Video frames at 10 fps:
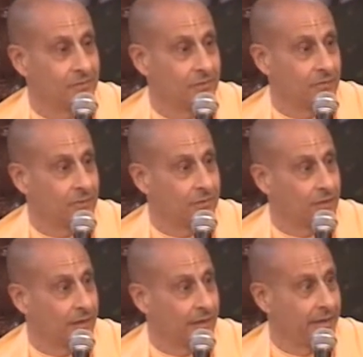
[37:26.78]
And when they're
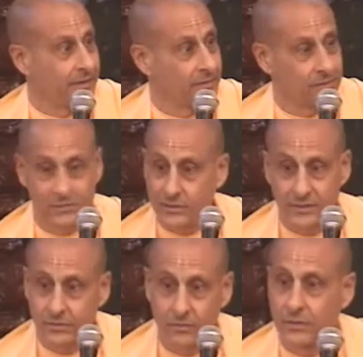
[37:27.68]
dying, they're
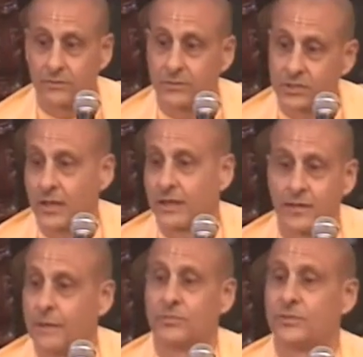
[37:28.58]
saying, no, this can't
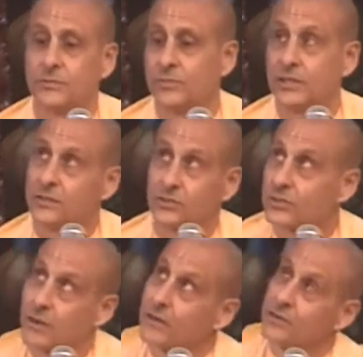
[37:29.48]
happen to me, the
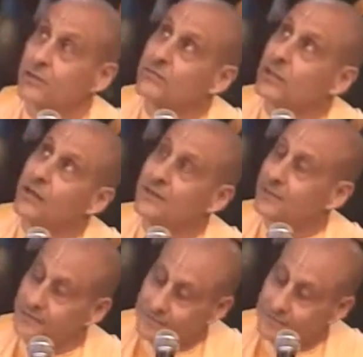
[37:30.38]
stars have said.